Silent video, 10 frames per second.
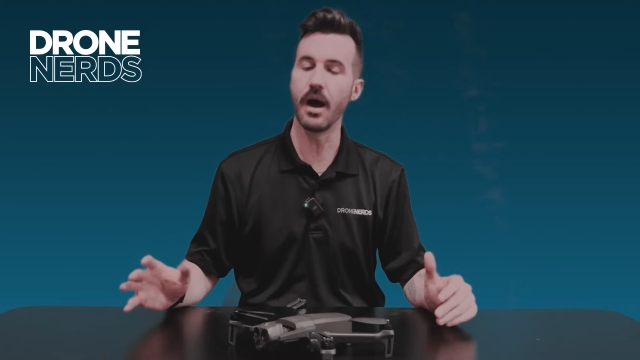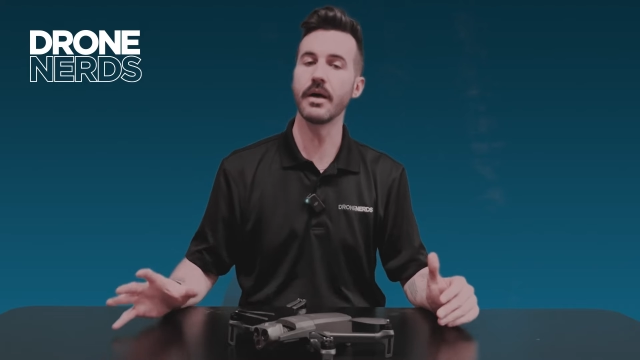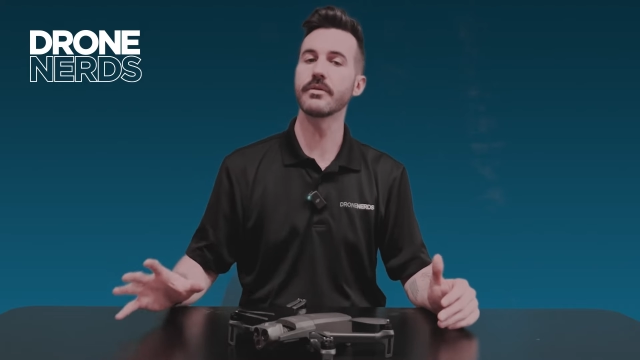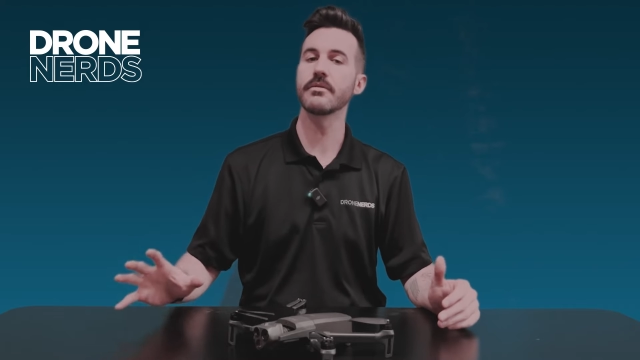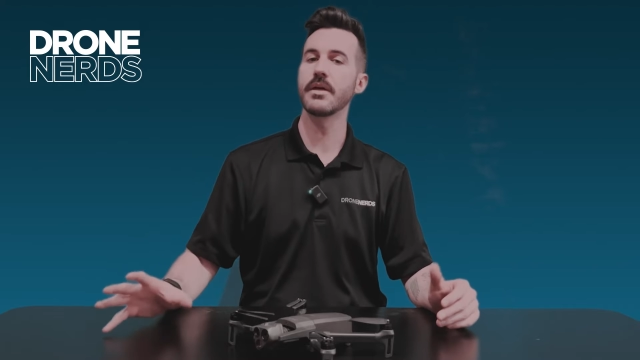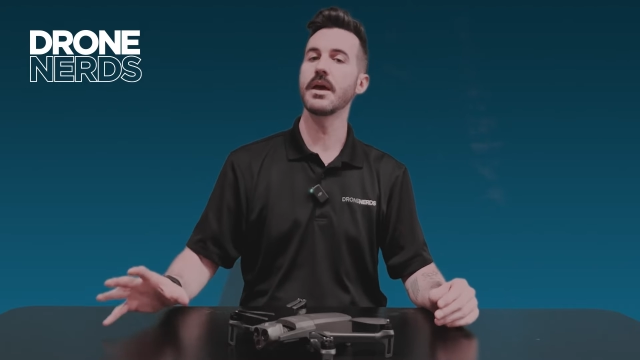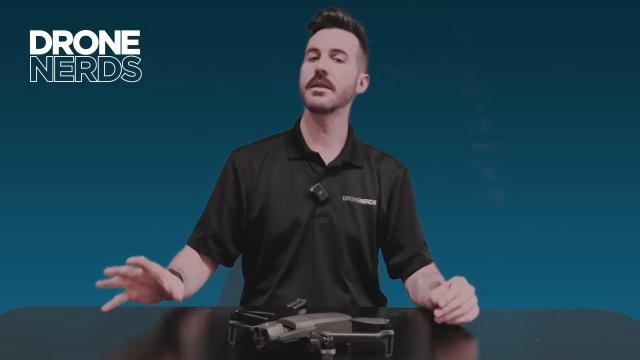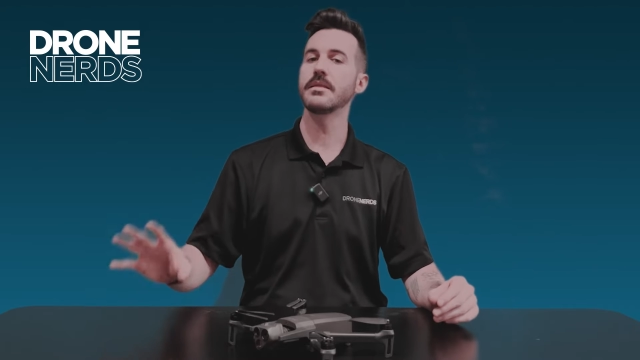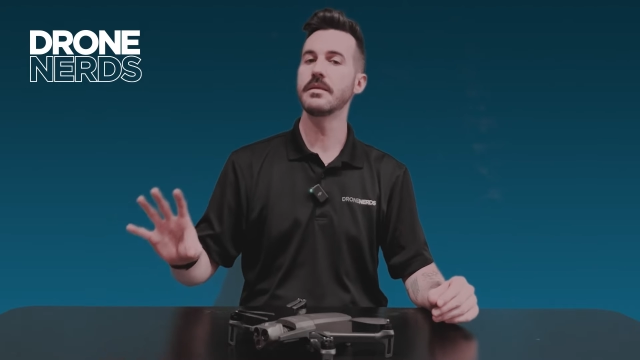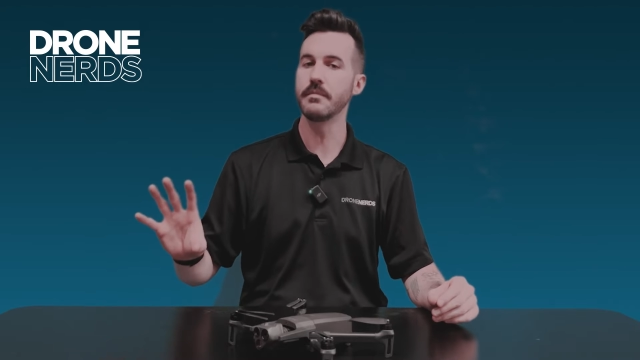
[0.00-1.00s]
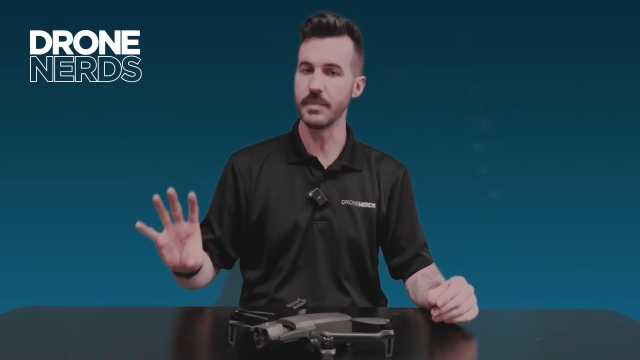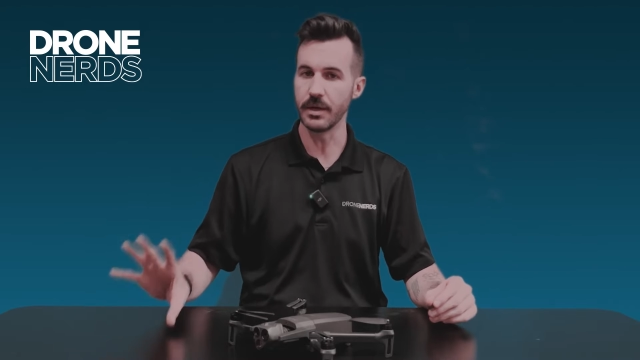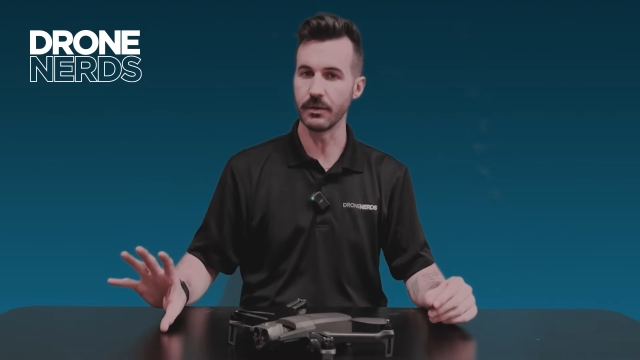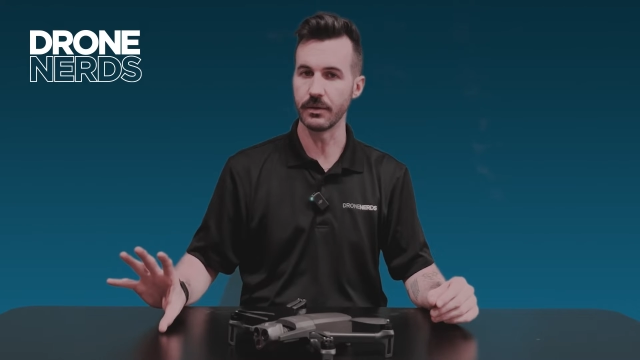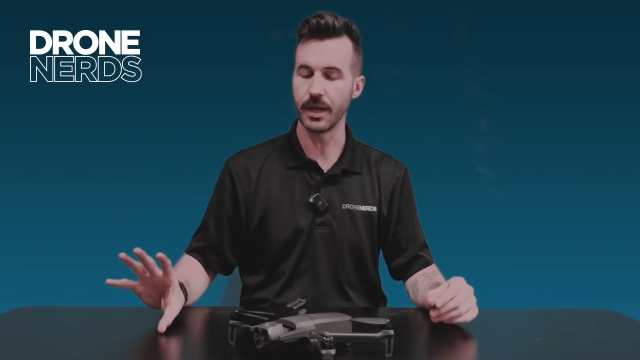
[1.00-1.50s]
other than the
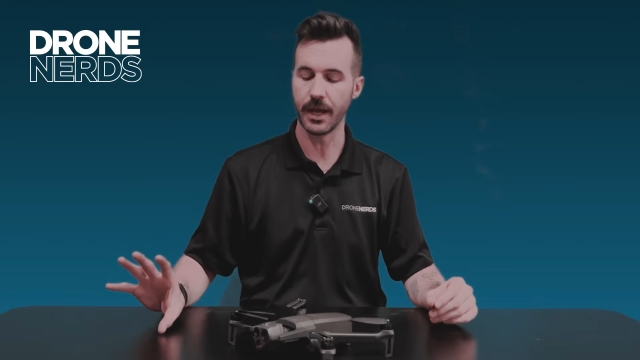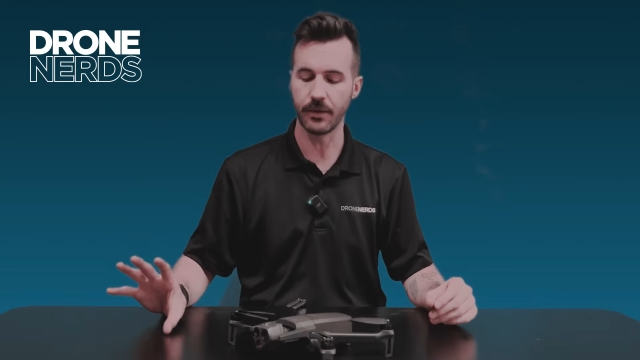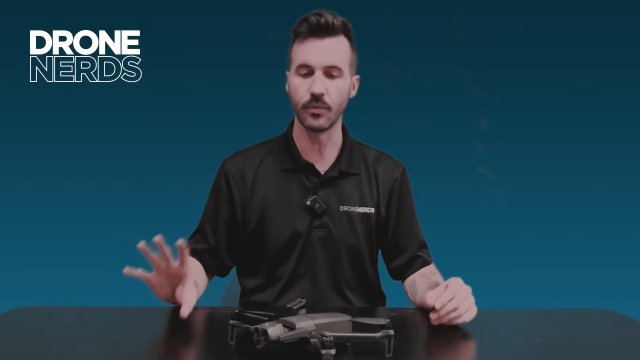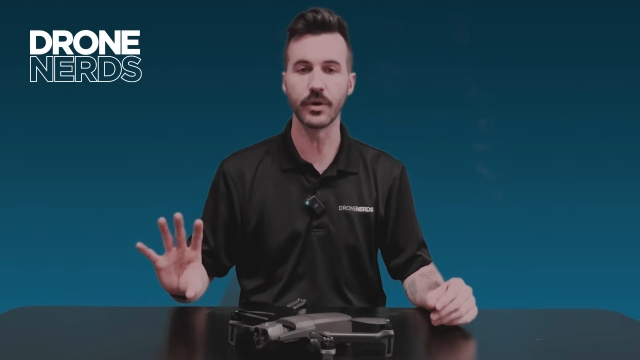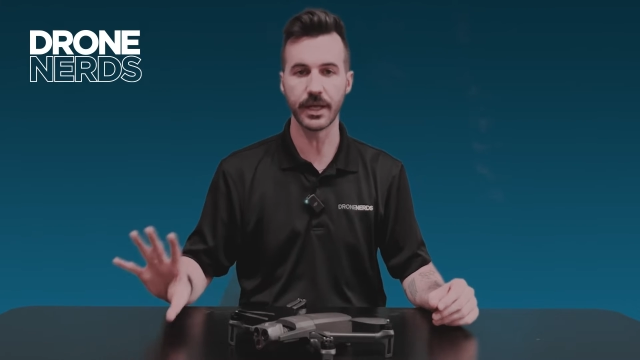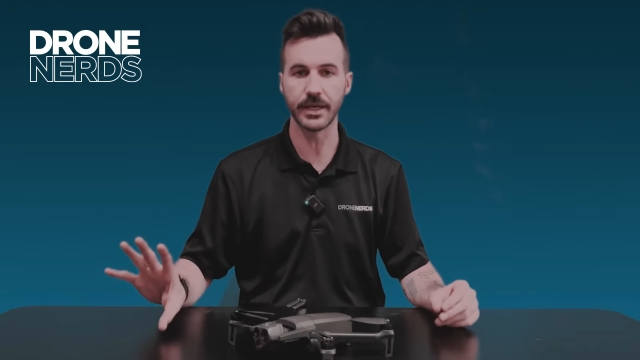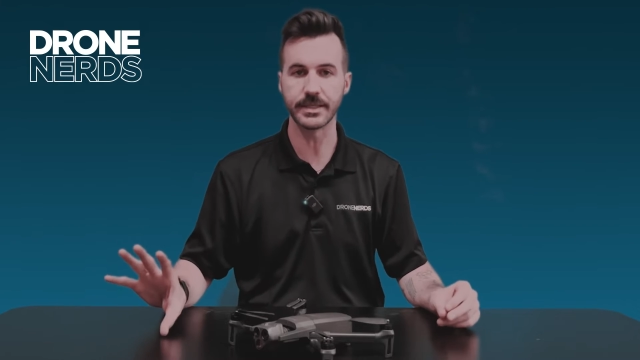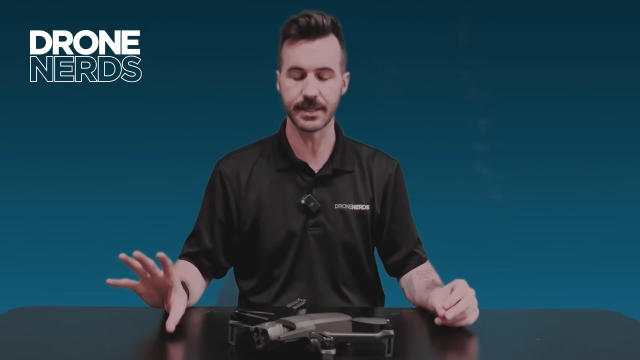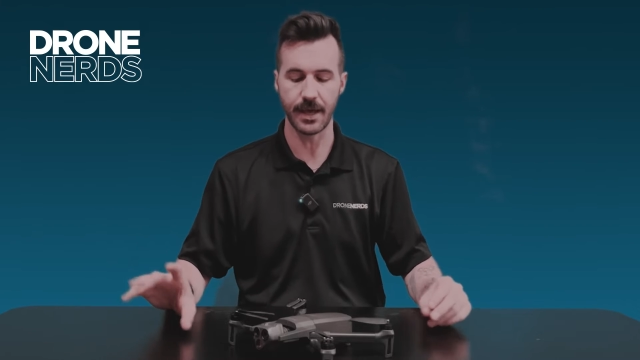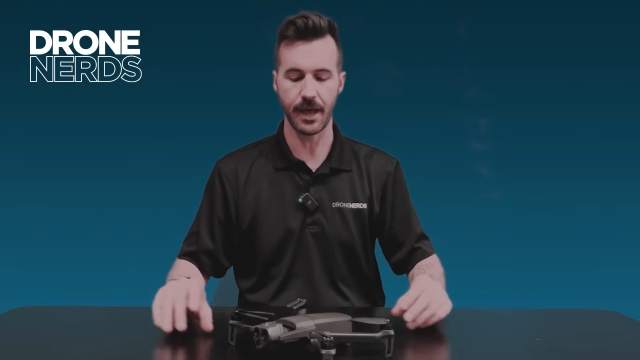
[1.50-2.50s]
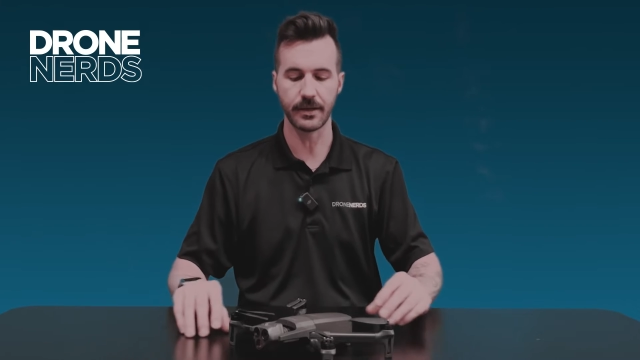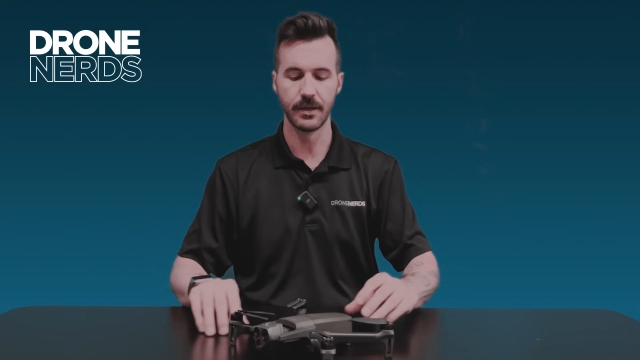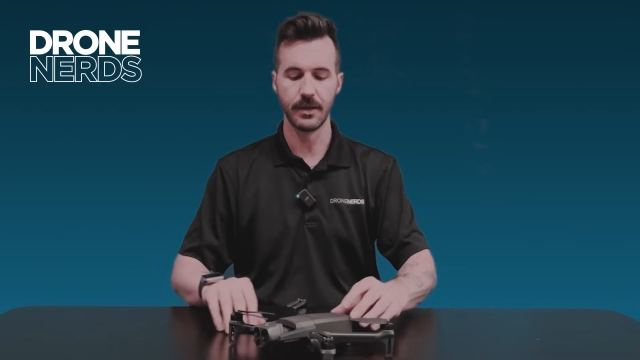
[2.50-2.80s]
mil, and we'll get into that.